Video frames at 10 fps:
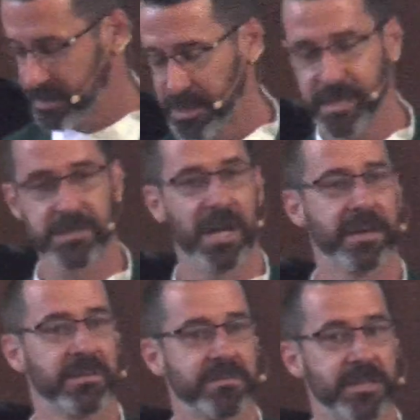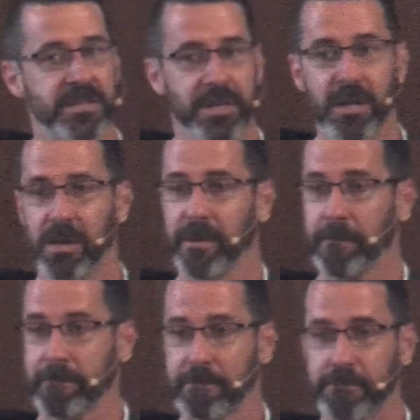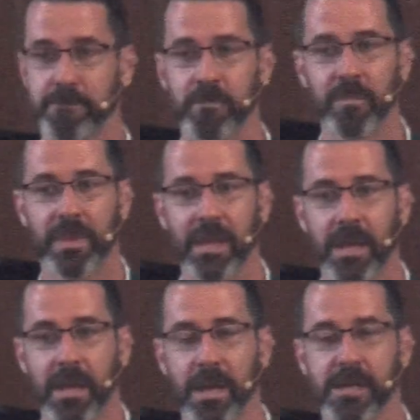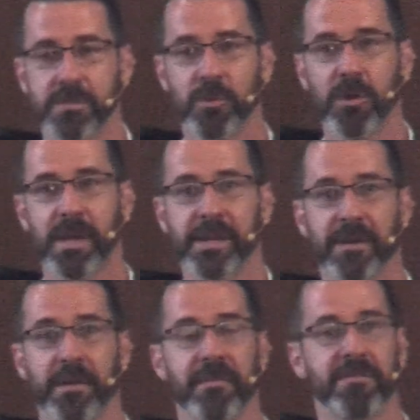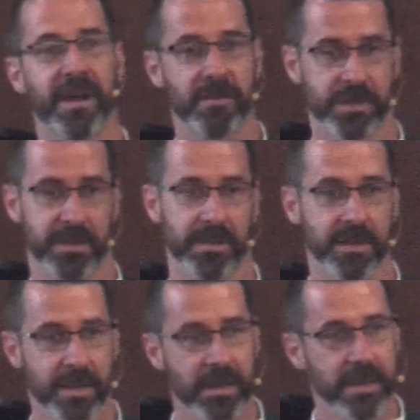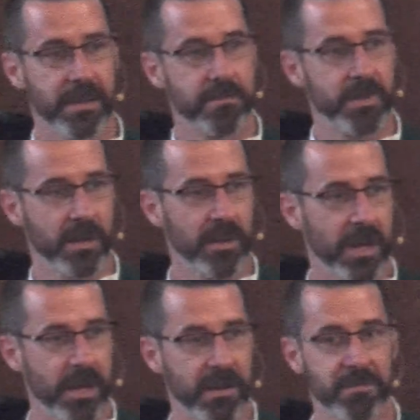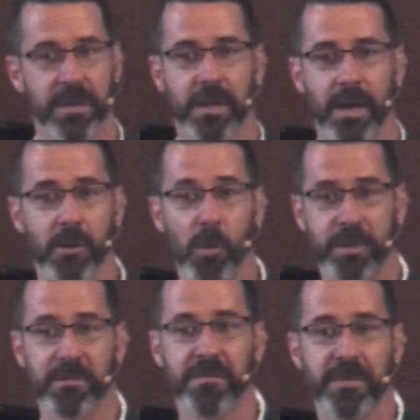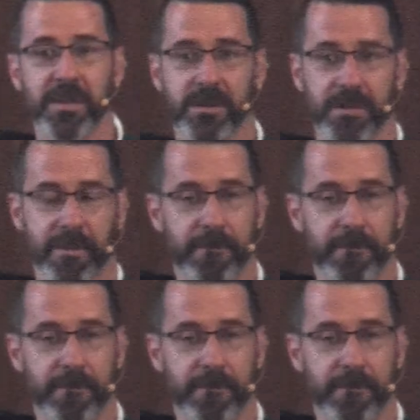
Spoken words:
that it's not like a fence at all. It's more like a fountain in the middle of an open field,